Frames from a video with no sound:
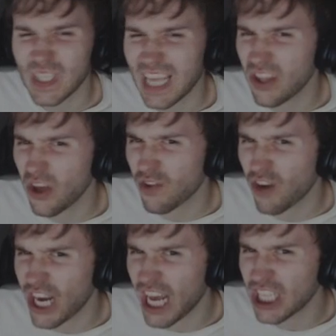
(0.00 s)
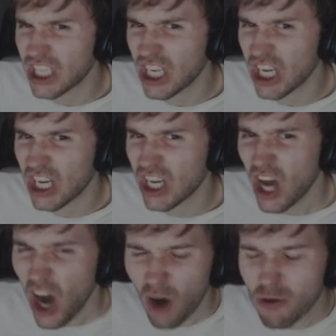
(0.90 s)
Was that not the right answer?
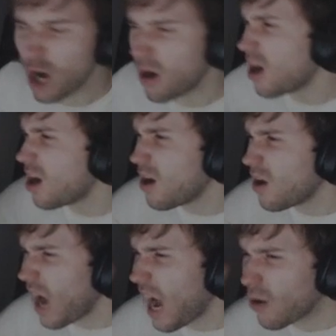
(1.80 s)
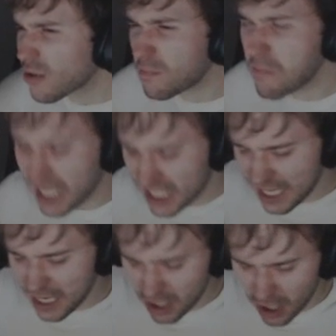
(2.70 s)
Oh, co- how's
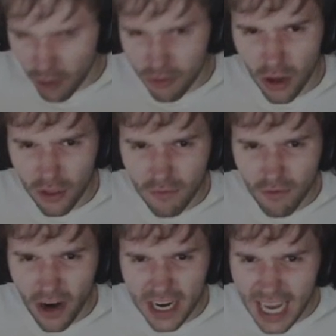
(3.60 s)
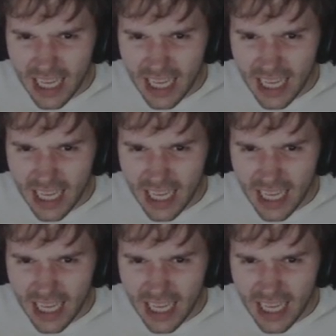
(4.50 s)
Missingno not the right